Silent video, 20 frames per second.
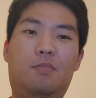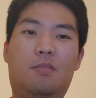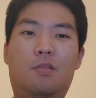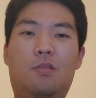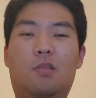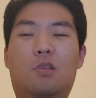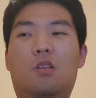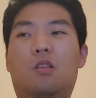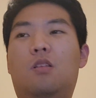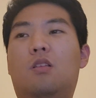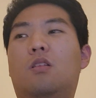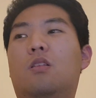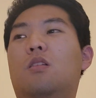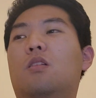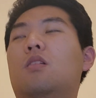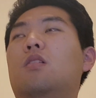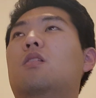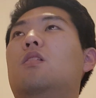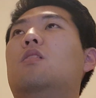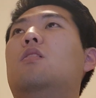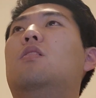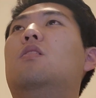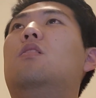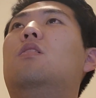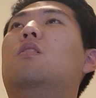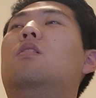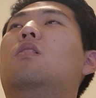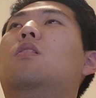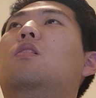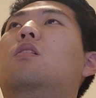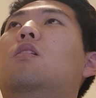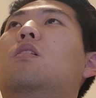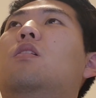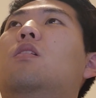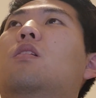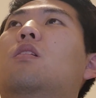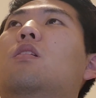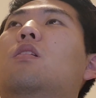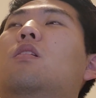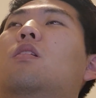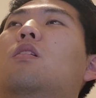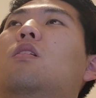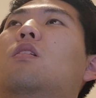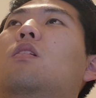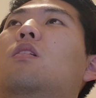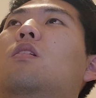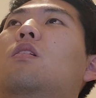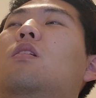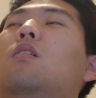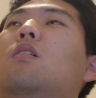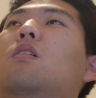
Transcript: [no speech]